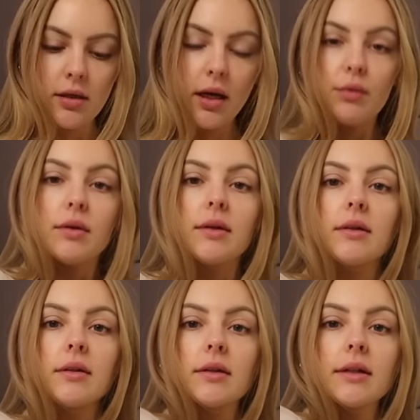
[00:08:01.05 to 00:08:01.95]
I
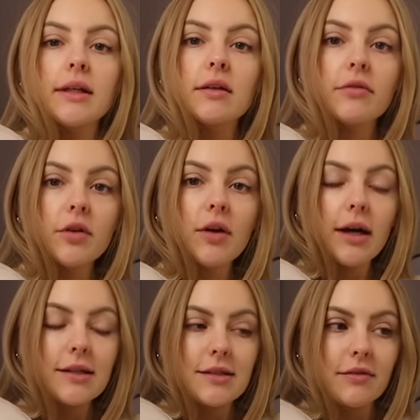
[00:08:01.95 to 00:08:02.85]
will link it for you
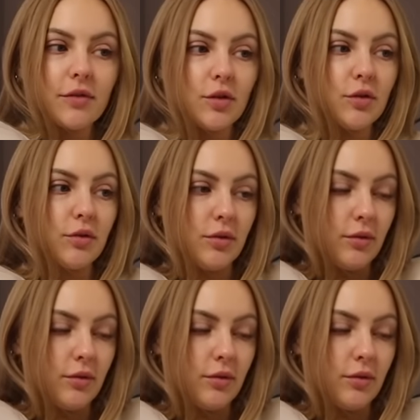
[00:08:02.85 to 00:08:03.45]
guys if you